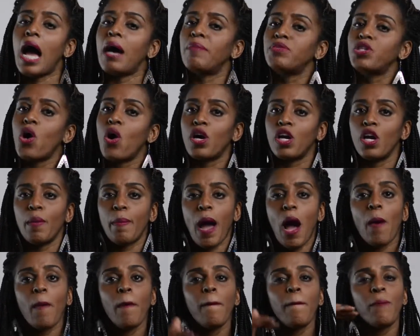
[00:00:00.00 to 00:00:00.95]
I'm talking
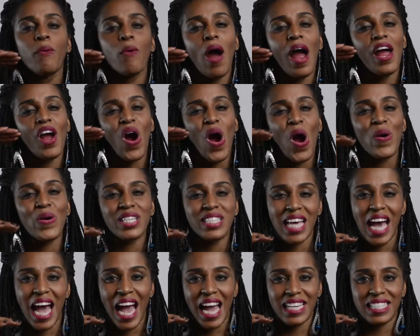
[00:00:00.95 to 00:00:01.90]
about
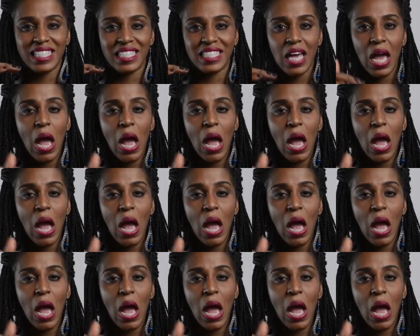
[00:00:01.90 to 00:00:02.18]
prioritize.